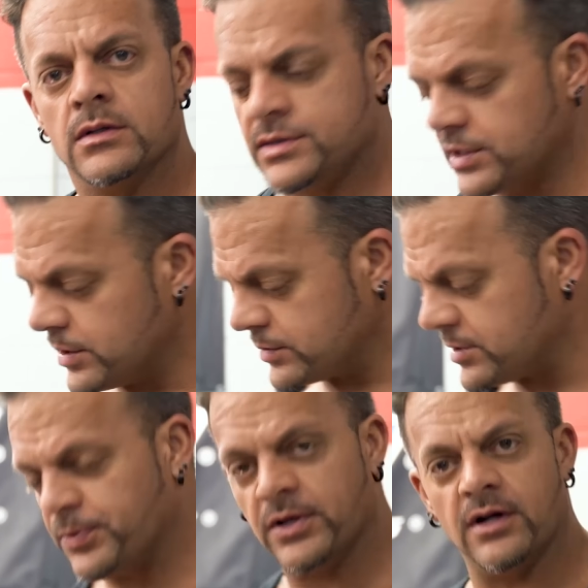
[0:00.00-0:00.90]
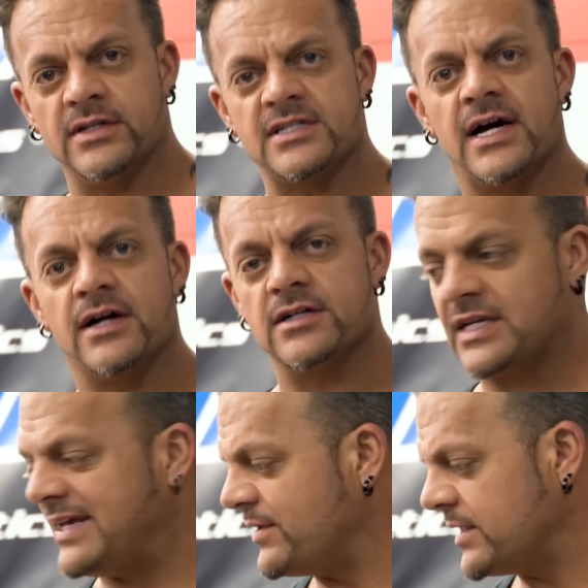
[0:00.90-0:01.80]
So to put it on the
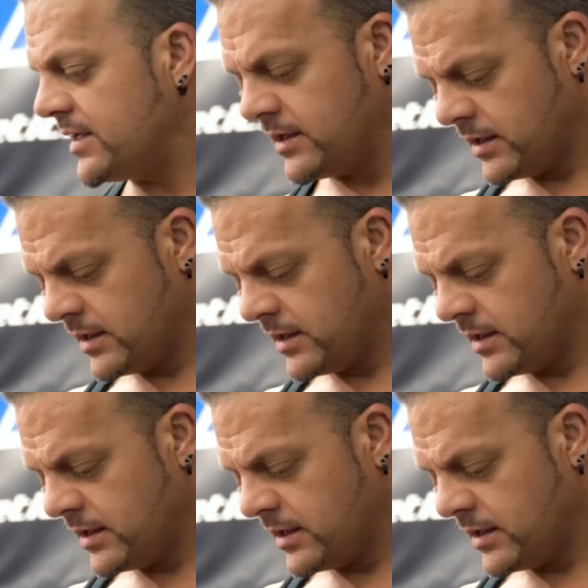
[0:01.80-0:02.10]
tires evenly,